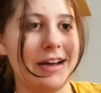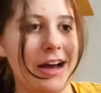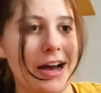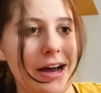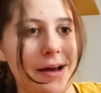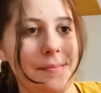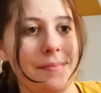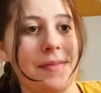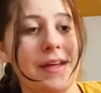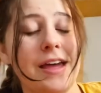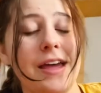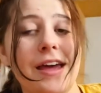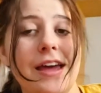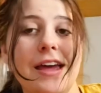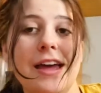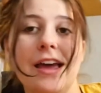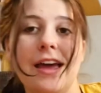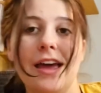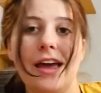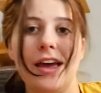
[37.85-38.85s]
Um,
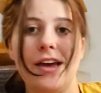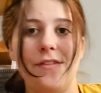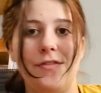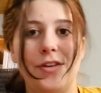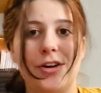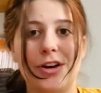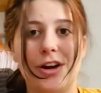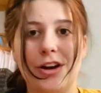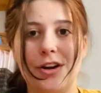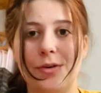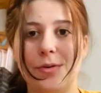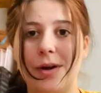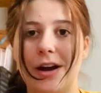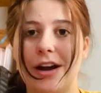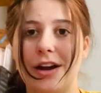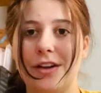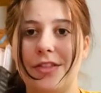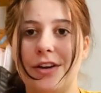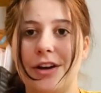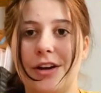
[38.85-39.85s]
If you're
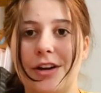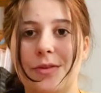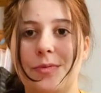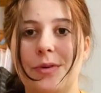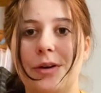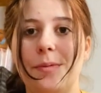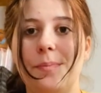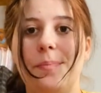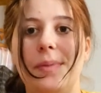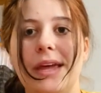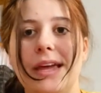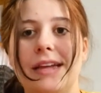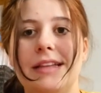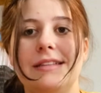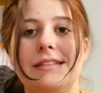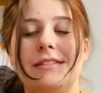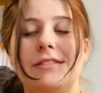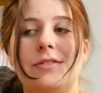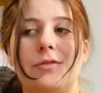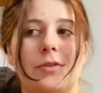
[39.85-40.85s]
unaware, the Goodwill
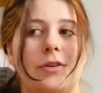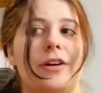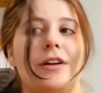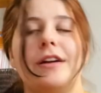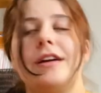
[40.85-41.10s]
bins or